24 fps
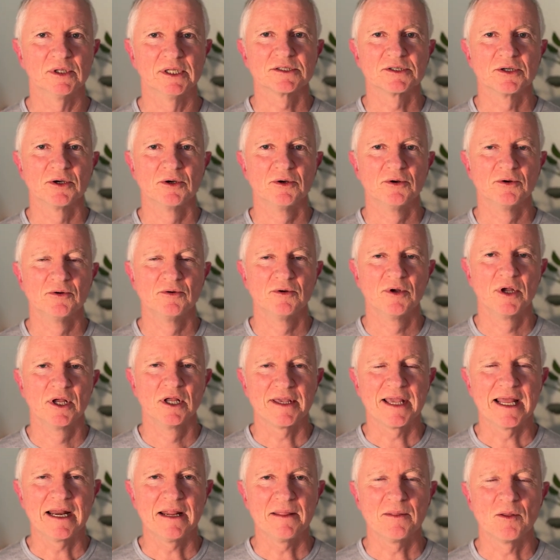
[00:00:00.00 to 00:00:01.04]
So
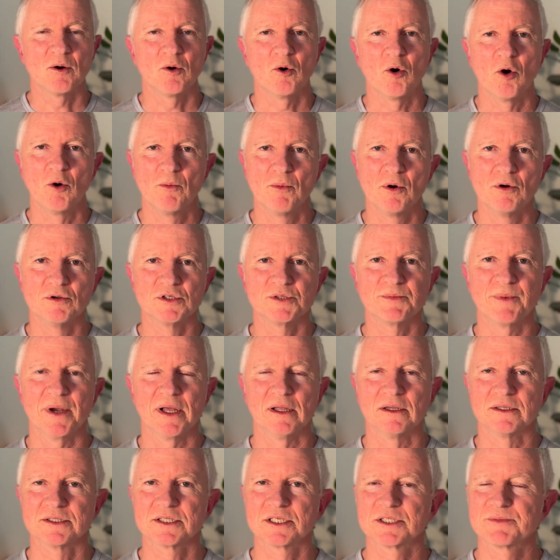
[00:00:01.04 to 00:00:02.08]
getting the hormones
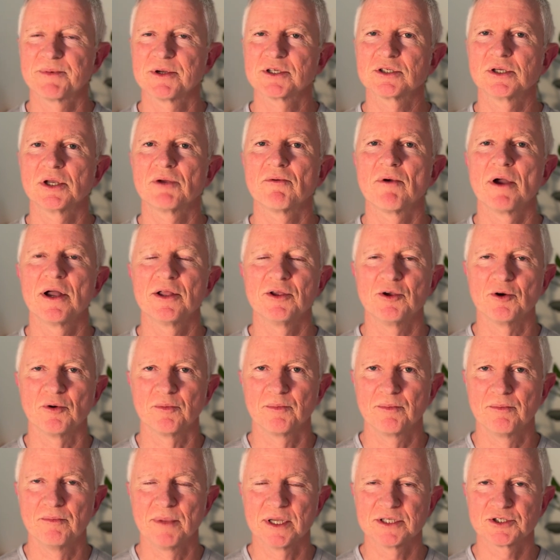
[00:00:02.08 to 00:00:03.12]
balanced, especially around your
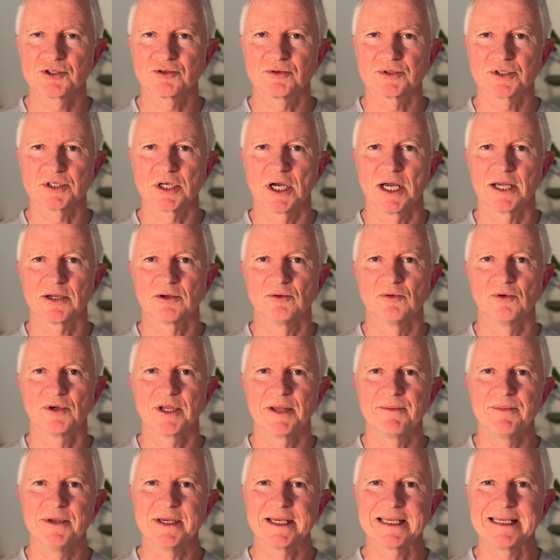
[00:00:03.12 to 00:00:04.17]
menstrual cycle,
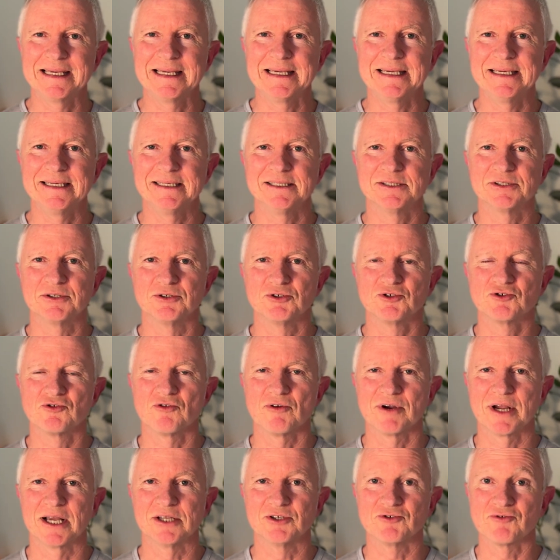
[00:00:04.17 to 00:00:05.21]
can be a key
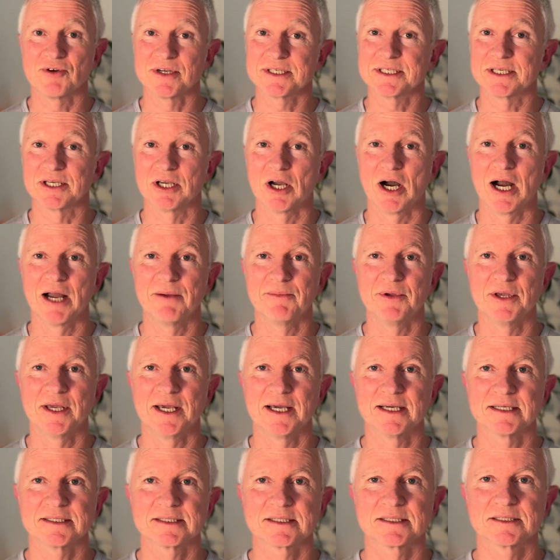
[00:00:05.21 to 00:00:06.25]
to addressing
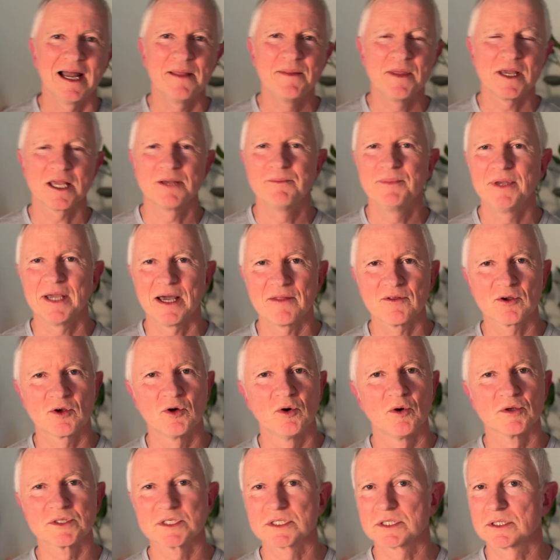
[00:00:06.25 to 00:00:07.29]
IBS. And there can be other
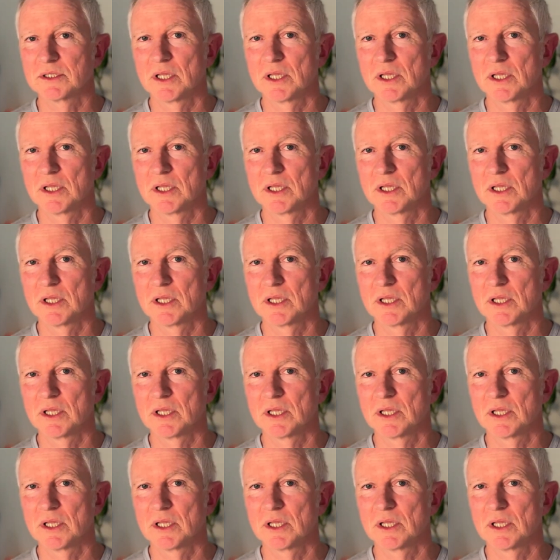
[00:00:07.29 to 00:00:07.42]
causes